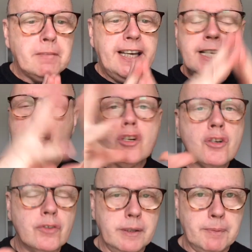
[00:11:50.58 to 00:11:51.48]

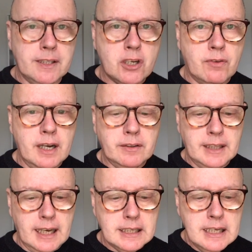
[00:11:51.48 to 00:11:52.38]
industry built around
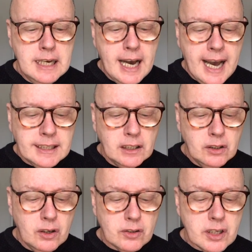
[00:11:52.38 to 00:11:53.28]
that. And a
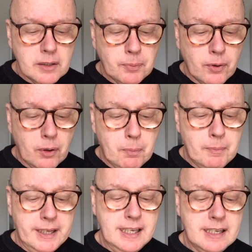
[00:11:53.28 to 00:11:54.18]
lot of the
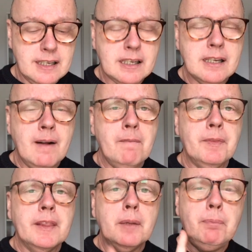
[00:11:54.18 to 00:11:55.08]
problem is
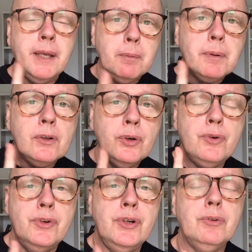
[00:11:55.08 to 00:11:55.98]
the people
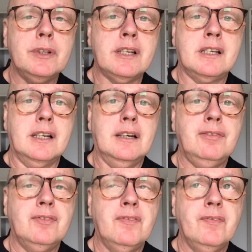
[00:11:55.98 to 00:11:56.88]
who knew this
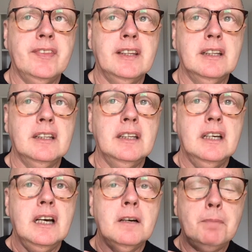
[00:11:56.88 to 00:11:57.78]
stuff
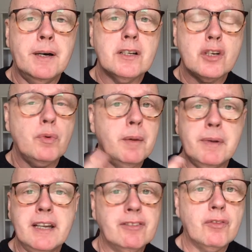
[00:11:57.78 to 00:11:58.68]
have passed away
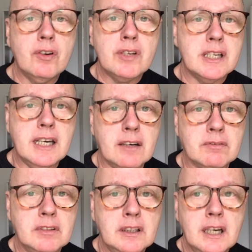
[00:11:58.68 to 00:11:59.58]
but never wrote it down.
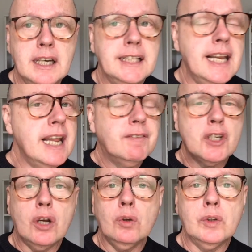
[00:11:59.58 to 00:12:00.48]
They never
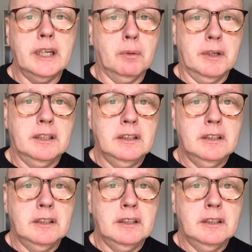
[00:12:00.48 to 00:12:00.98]
told anyone.